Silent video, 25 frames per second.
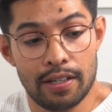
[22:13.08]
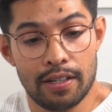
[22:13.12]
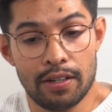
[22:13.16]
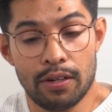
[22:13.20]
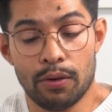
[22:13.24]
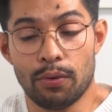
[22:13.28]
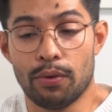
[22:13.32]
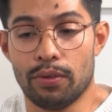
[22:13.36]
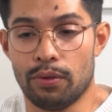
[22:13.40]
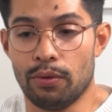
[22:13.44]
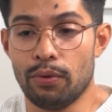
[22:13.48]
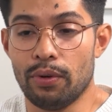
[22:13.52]

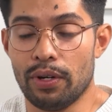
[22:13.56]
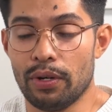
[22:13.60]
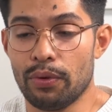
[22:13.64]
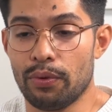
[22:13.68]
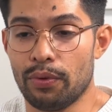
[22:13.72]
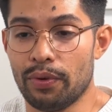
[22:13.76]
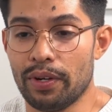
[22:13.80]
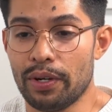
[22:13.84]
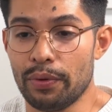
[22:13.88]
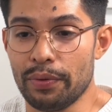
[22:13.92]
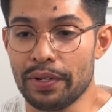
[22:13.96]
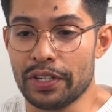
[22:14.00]

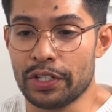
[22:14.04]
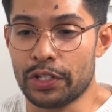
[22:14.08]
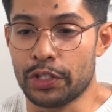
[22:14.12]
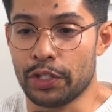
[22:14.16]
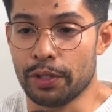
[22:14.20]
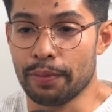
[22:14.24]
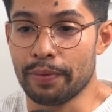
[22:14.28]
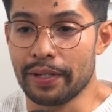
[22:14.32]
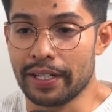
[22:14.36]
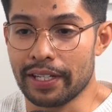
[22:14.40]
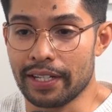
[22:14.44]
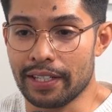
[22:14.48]
What are we
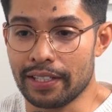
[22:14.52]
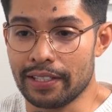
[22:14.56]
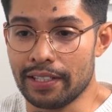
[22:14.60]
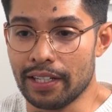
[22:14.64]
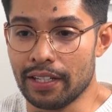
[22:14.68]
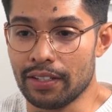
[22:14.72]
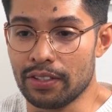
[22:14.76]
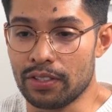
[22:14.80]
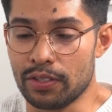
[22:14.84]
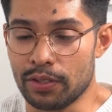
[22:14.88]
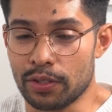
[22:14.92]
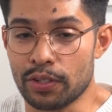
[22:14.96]
attributing it
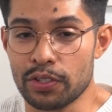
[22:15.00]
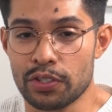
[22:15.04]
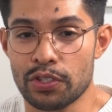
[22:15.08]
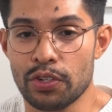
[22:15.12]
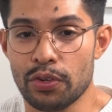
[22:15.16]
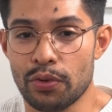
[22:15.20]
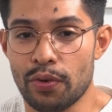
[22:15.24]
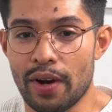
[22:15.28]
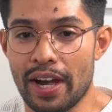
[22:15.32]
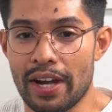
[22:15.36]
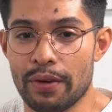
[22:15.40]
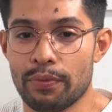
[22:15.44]
down to? Because
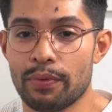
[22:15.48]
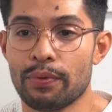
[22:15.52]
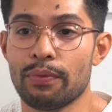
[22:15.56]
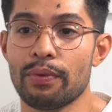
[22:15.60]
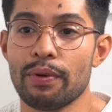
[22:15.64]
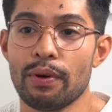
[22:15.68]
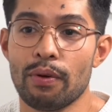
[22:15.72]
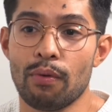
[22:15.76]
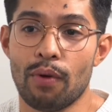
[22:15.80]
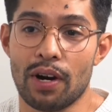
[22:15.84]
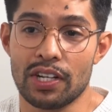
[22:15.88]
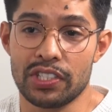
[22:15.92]
you're right. When
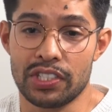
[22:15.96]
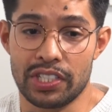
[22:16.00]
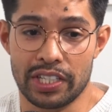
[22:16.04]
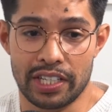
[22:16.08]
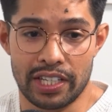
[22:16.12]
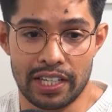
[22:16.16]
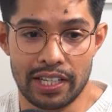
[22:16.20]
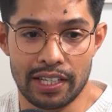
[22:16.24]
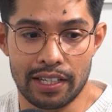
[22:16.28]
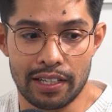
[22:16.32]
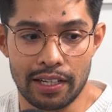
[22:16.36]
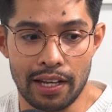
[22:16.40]
we were
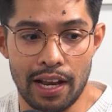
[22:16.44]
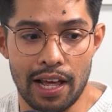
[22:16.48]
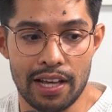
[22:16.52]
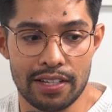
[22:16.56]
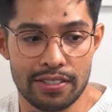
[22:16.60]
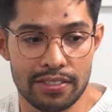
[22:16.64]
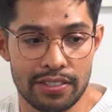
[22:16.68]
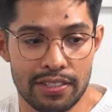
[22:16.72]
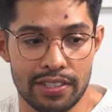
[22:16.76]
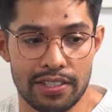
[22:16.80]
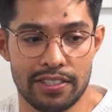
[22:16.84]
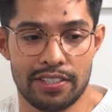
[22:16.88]
watching it,
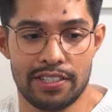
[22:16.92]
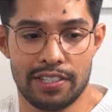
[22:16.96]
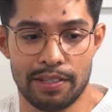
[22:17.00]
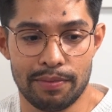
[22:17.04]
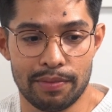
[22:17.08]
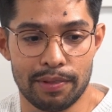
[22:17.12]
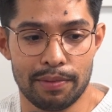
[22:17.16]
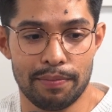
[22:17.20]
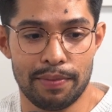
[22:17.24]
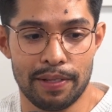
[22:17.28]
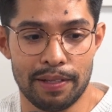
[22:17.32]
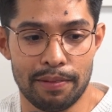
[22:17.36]
last year
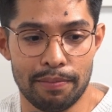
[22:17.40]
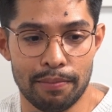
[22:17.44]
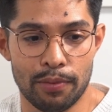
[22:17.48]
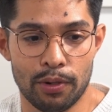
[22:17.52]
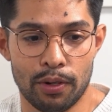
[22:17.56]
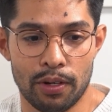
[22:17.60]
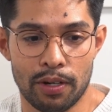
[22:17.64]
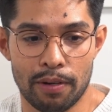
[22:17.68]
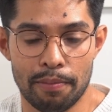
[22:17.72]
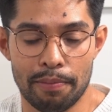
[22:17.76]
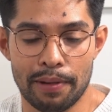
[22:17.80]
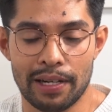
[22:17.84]
seemed a bit
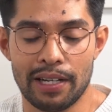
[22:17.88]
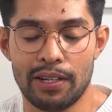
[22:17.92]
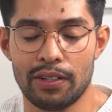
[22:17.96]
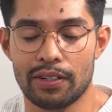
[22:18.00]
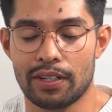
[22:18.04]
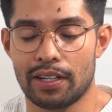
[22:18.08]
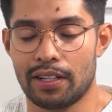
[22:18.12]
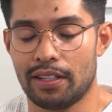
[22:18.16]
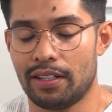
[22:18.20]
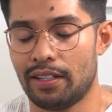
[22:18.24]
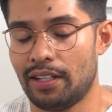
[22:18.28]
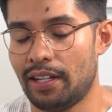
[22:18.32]
more. But
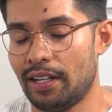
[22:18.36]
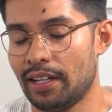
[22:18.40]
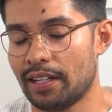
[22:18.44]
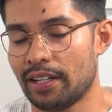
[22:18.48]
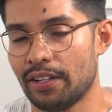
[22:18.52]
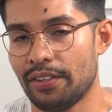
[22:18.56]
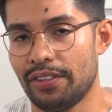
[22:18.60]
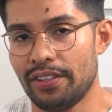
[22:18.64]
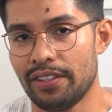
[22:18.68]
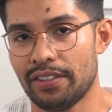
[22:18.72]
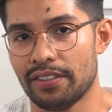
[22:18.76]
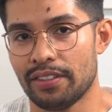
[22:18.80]
look, like
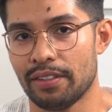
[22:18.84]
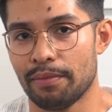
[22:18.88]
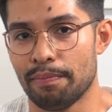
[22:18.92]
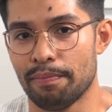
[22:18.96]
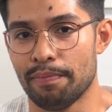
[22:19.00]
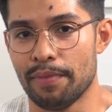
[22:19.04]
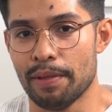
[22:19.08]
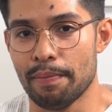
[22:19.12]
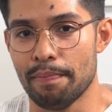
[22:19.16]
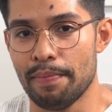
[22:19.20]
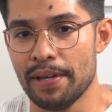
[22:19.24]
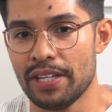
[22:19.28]
I think the
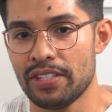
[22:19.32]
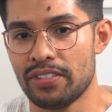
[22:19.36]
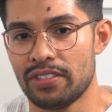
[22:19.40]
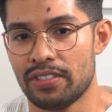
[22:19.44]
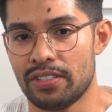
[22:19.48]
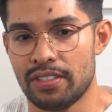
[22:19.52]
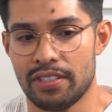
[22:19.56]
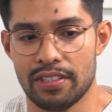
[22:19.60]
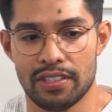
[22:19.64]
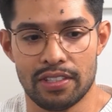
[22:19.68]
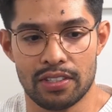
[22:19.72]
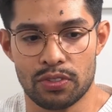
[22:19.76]

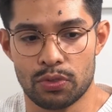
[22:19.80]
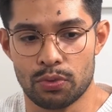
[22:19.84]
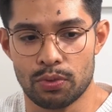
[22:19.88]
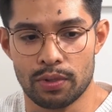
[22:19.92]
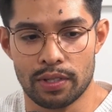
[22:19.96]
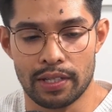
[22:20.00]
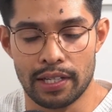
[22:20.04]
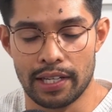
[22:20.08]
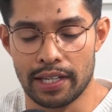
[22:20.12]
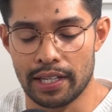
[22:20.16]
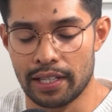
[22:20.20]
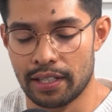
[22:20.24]
best years
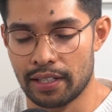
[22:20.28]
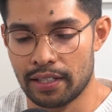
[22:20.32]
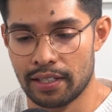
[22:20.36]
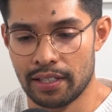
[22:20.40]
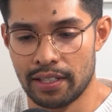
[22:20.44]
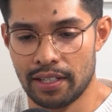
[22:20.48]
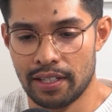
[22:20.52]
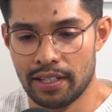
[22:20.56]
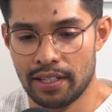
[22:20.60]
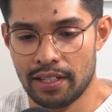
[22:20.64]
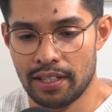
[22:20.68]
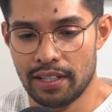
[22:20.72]
were like,
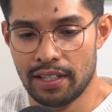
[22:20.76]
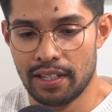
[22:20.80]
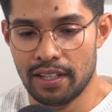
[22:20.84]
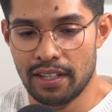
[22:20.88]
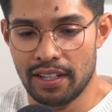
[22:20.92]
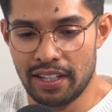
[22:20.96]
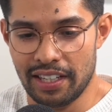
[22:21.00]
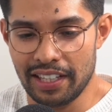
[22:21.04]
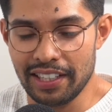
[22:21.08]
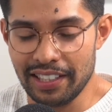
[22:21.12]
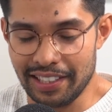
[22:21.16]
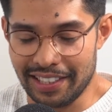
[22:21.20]

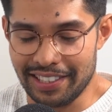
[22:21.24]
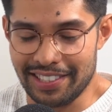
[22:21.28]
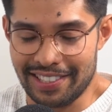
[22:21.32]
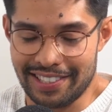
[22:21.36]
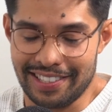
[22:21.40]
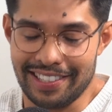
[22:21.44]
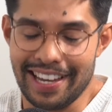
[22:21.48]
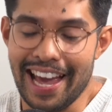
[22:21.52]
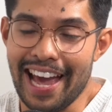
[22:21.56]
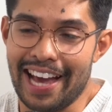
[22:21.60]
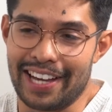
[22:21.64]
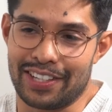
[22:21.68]
it's
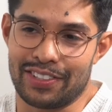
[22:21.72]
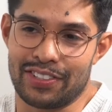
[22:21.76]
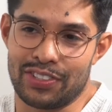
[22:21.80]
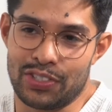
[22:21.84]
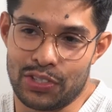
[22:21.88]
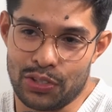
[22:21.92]
the acts.